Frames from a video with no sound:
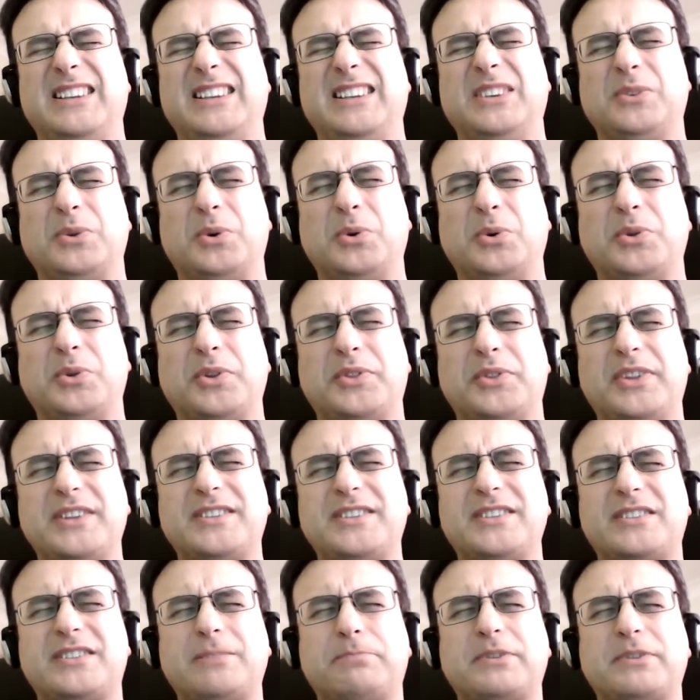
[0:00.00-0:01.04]
or
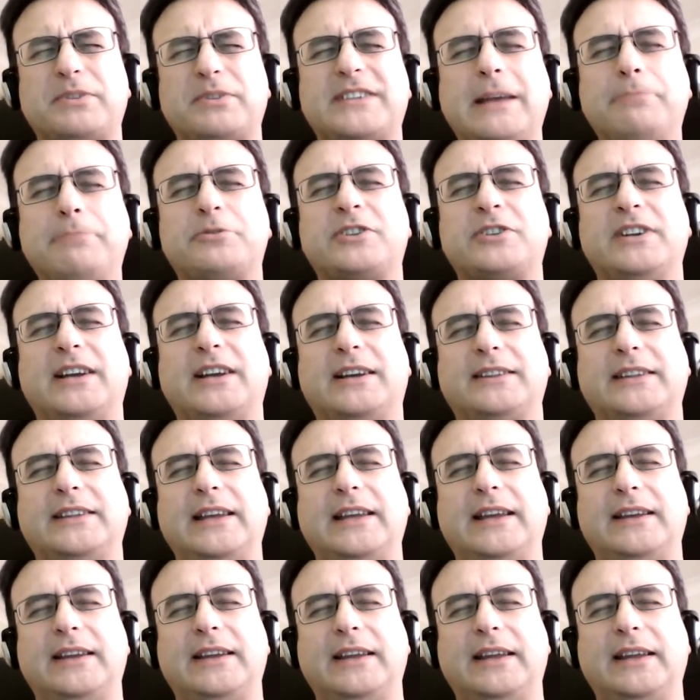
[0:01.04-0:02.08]
this is the perception out
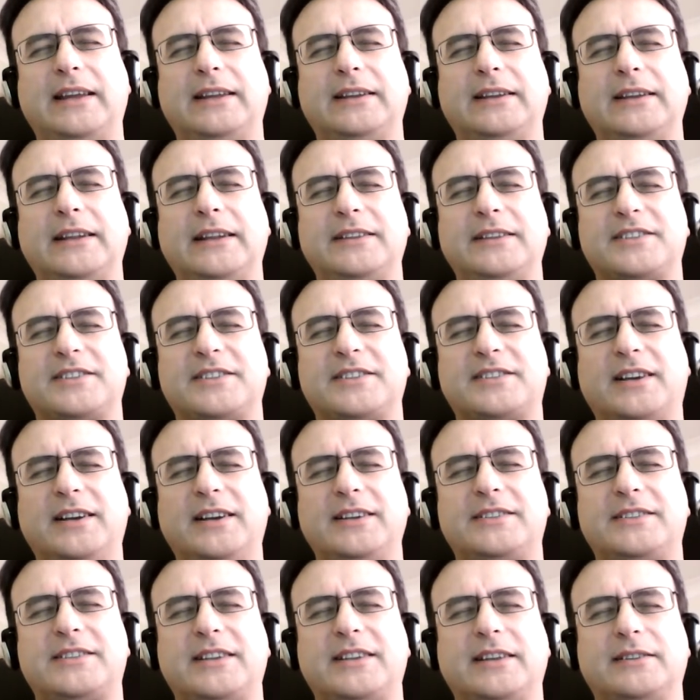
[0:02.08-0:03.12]
there in
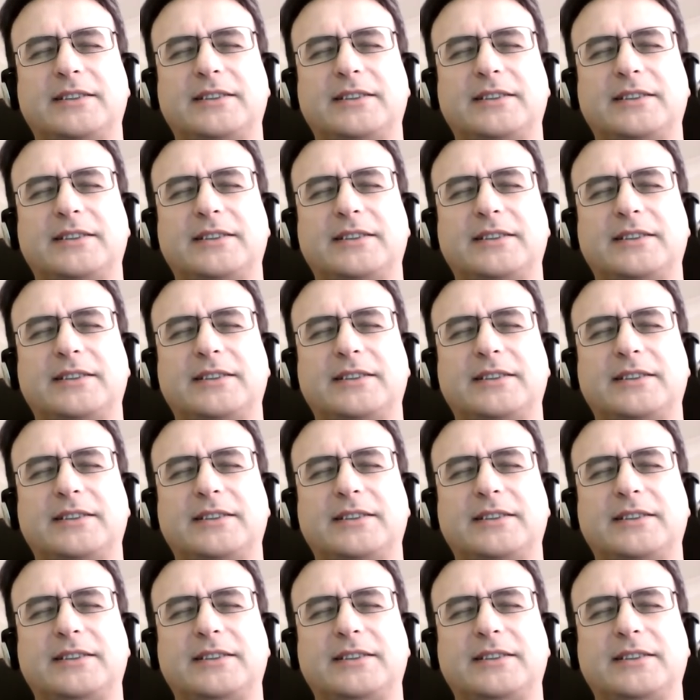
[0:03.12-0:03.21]
society.